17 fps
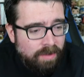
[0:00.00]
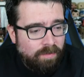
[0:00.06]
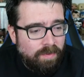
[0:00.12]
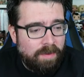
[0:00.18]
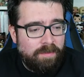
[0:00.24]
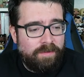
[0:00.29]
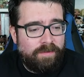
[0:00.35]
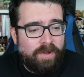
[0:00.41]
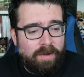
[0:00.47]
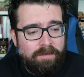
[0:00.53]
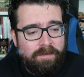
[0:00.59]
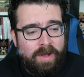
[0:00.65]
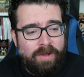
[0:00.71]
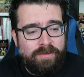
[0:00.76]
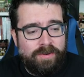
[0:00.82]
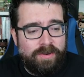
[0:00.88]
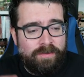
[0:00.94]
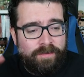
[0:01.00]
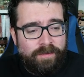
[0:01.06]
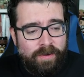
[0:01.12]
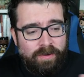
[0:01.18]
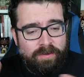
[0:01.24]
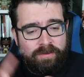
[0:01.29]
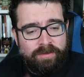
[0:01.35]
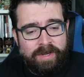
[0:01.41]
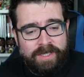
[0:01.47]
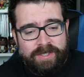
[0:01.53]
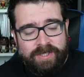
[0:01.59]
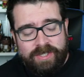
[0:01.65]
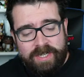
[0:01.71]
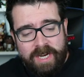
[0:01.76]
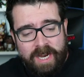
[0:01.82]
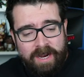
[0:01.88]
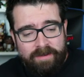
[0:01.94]
when we've got Modou Fall,
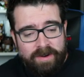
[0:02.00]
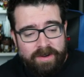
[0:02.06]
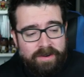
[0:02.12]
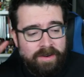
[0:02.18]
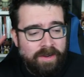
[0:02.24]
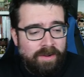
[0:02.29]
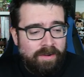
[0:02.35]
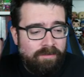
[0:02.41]
Christian Arendt,